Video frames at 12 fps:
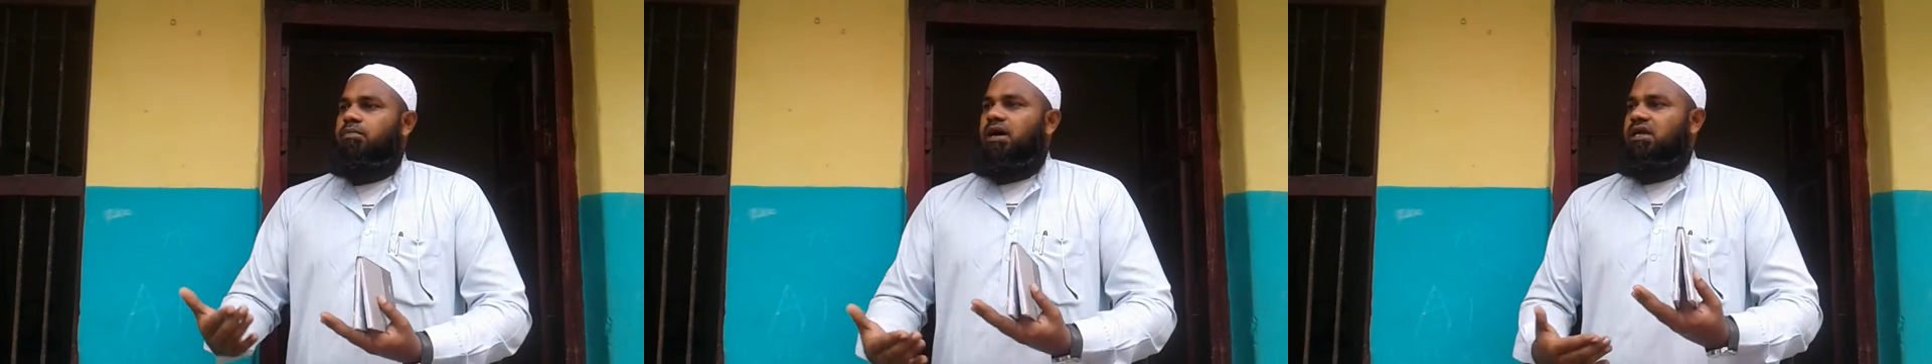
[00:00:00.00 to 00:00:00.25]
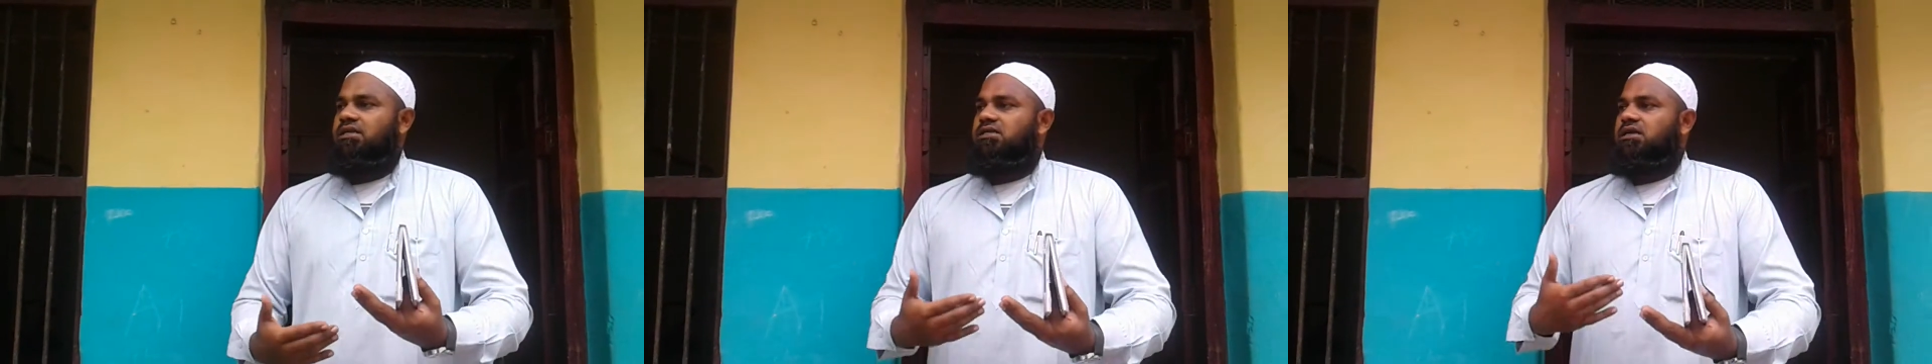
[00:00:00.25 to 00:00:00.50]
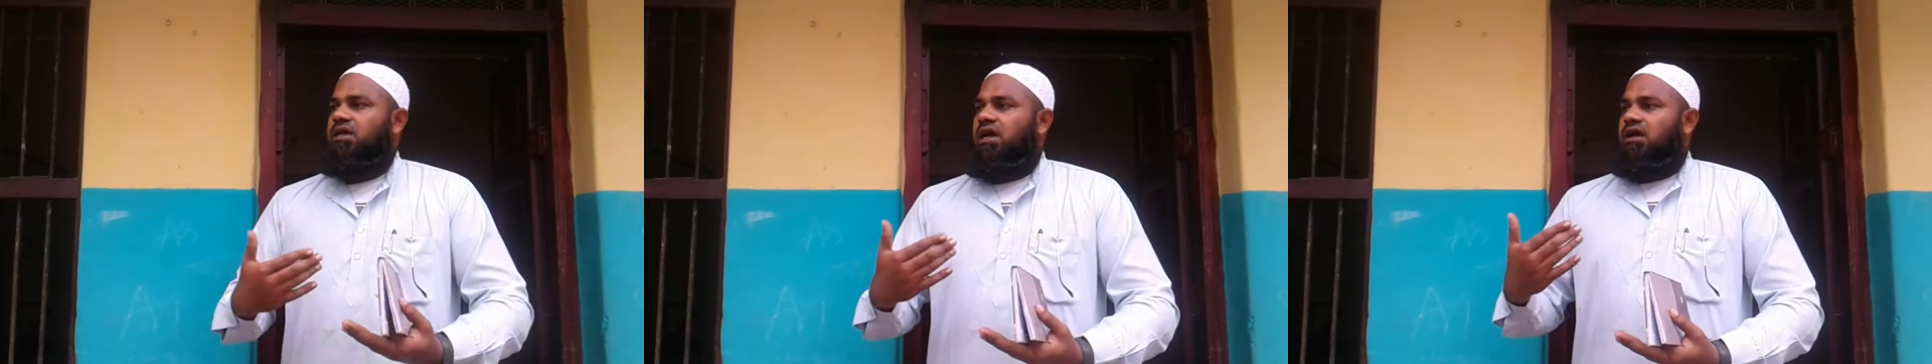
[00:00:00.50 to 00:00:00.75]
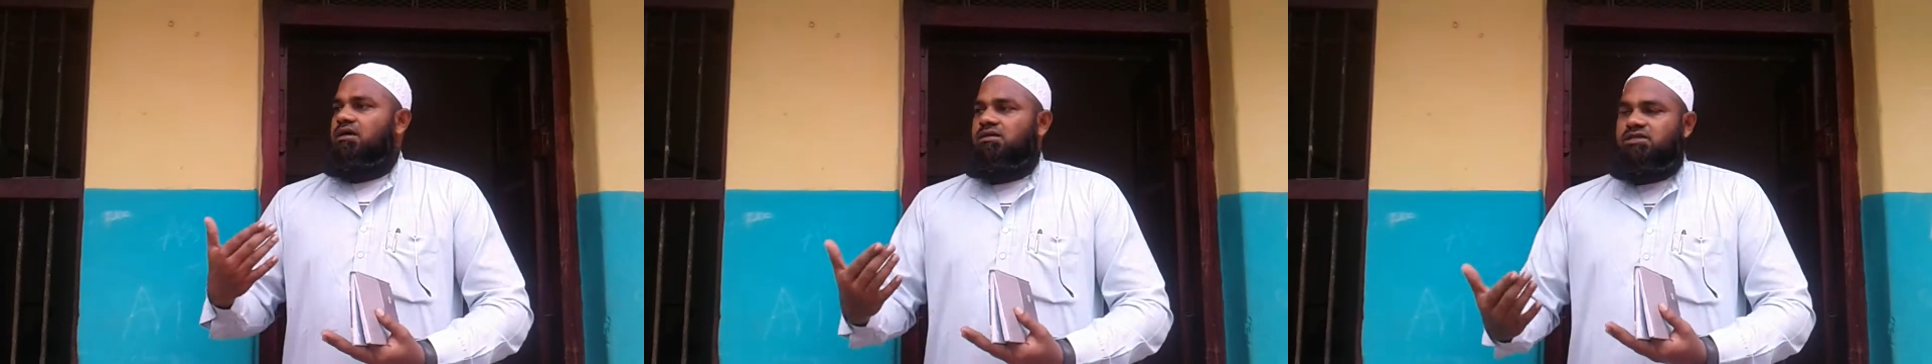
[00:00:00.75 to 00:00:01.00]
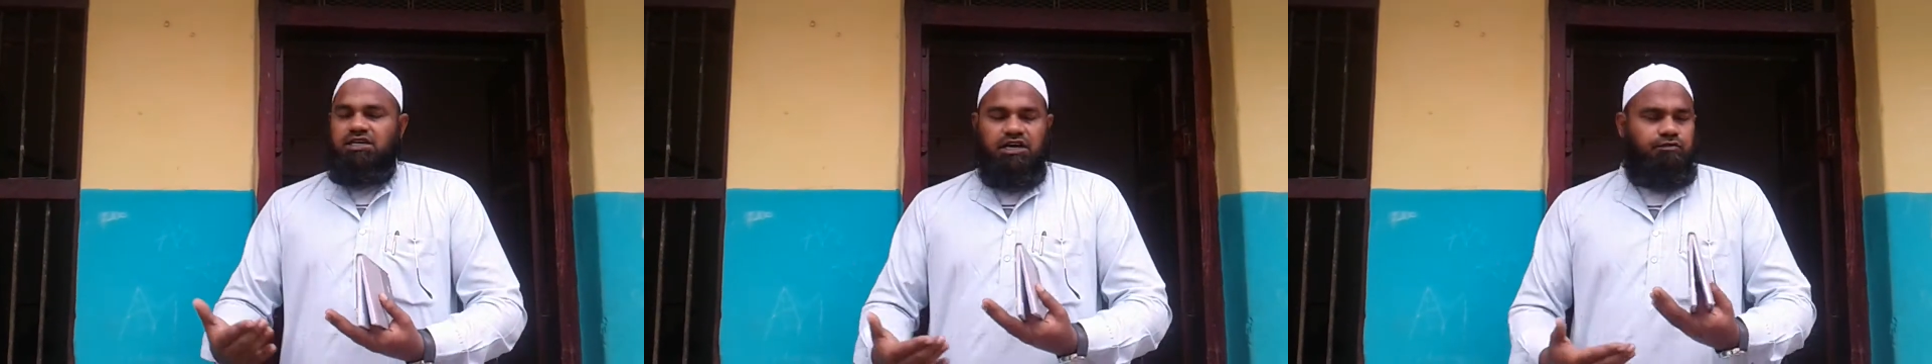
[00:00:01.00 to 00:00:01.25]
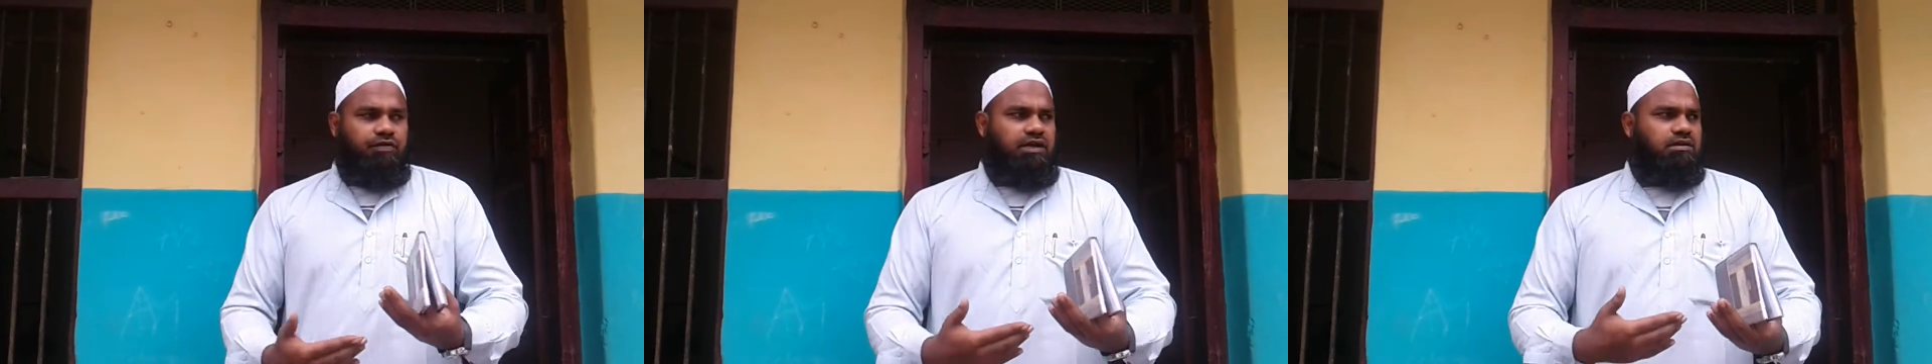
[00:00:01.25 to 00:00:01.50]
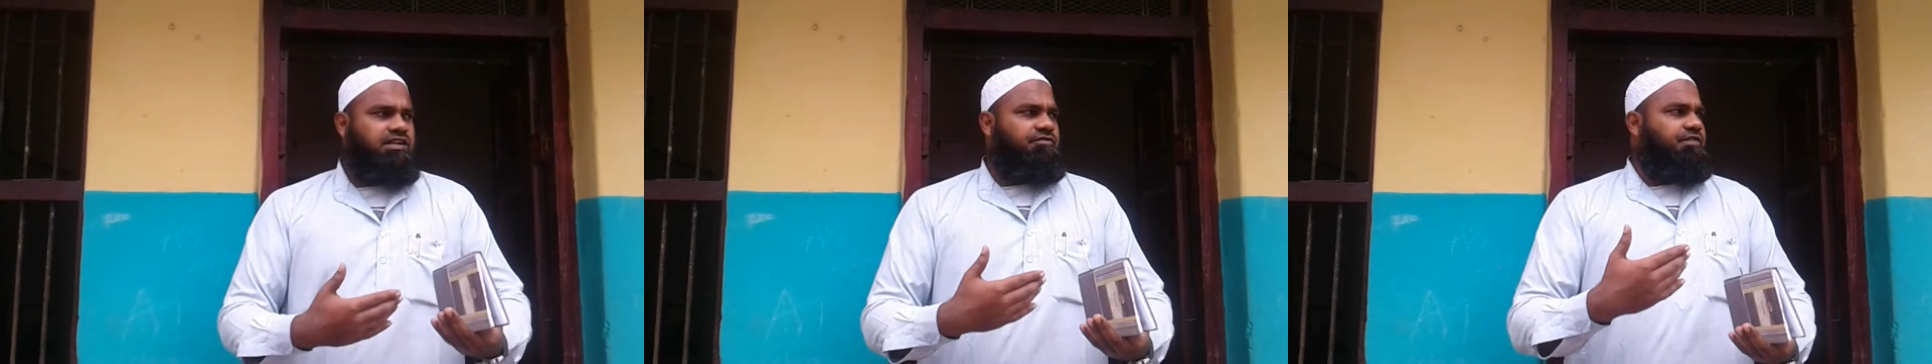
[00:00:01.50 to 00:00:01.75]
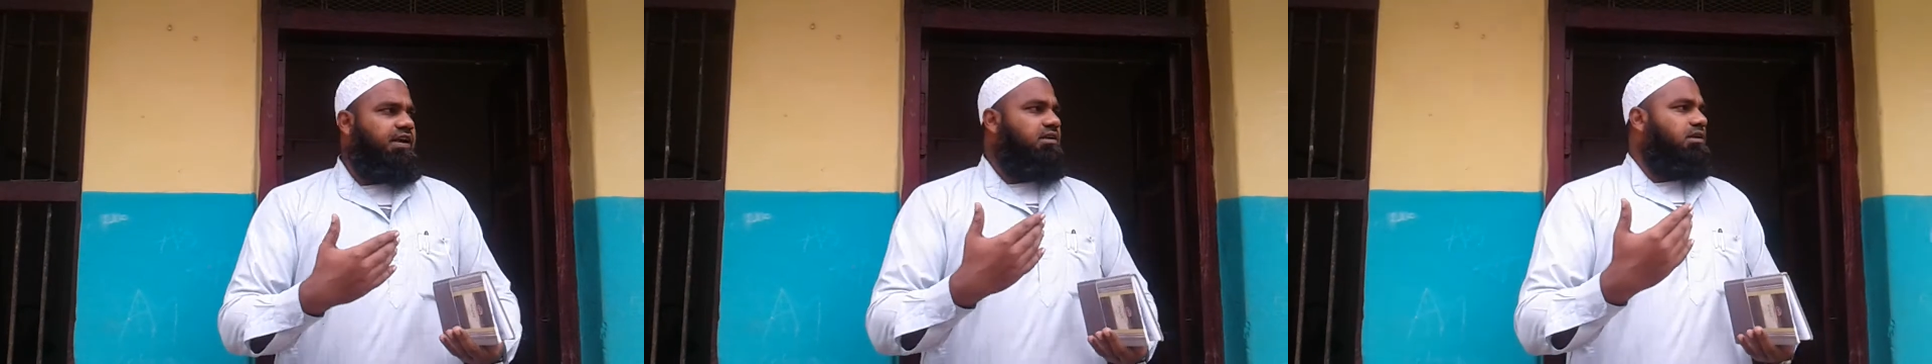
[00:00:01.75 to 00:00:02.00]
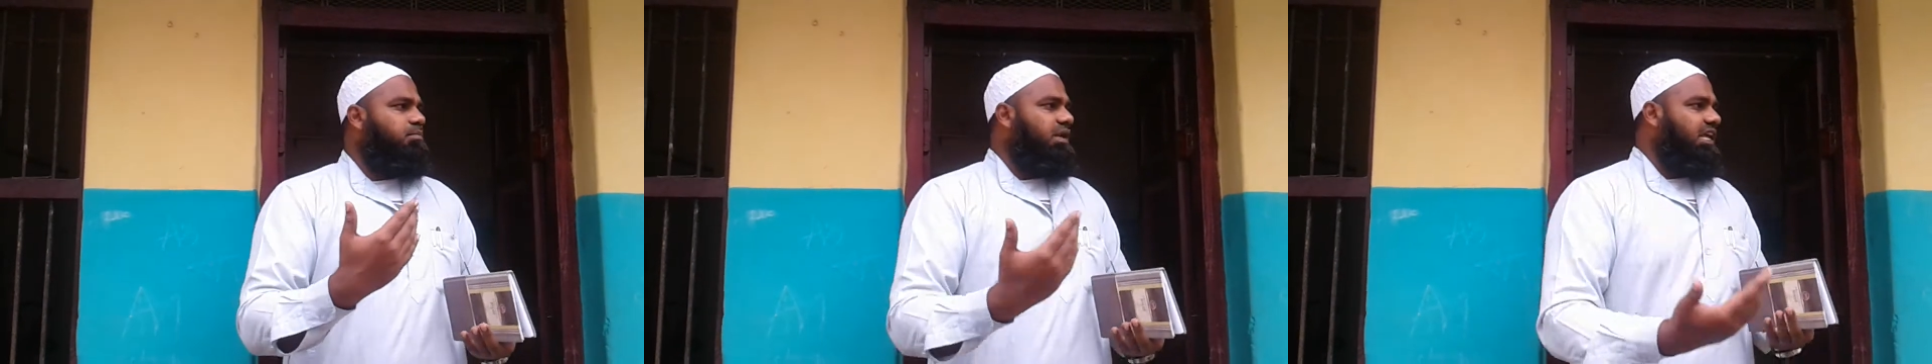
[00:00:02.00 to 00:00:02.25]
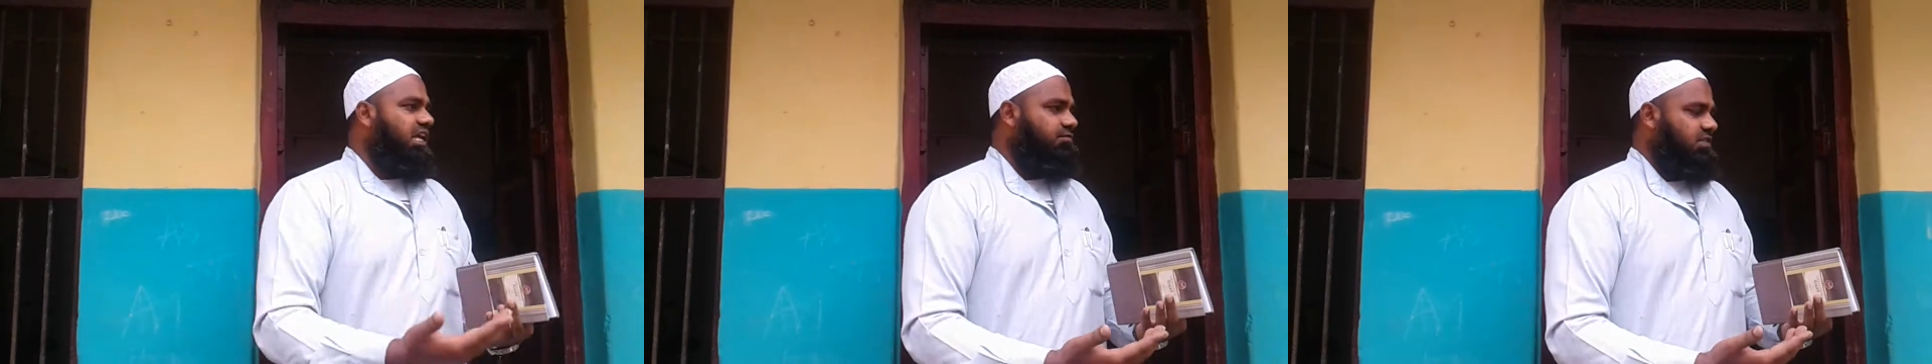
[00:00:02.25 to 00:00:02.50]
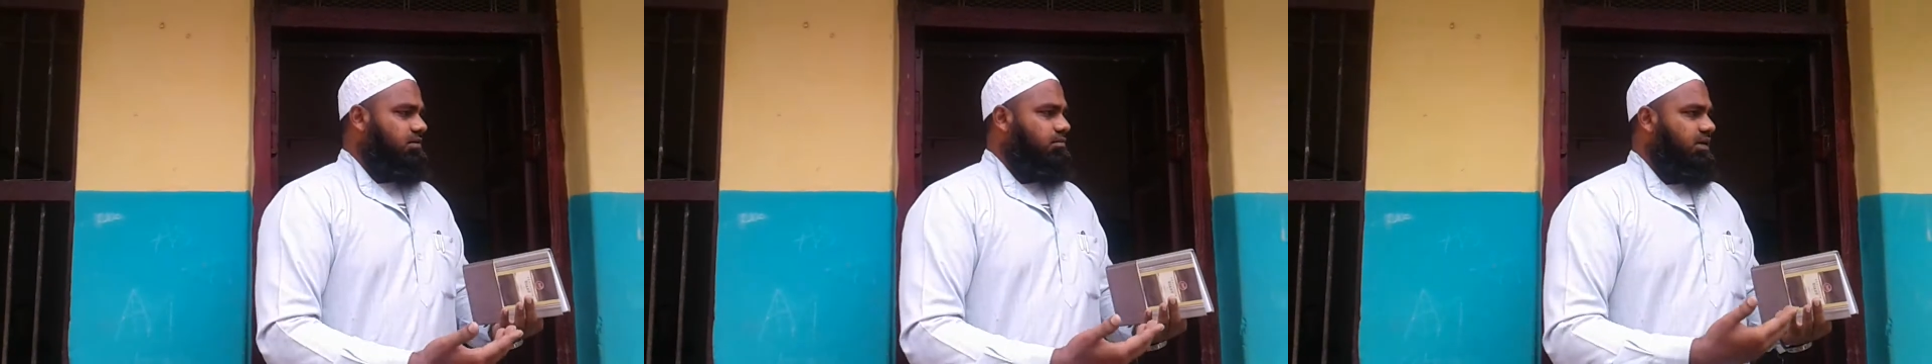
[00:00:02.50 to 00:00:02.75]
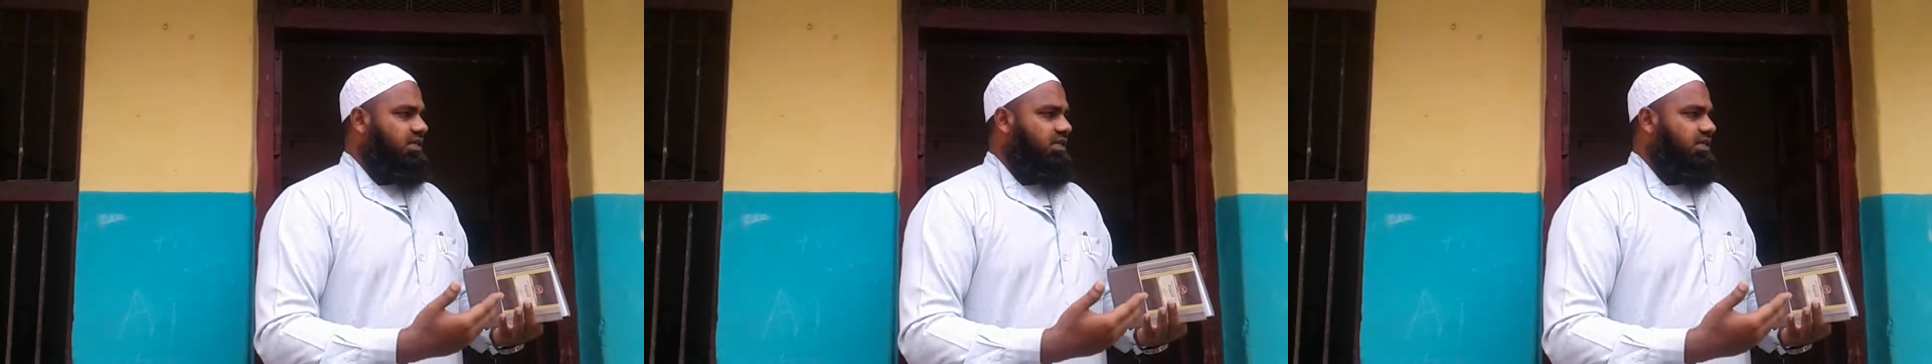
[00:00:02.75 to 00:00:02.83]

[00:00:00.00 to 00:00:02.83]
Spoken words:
by serving different beliefs,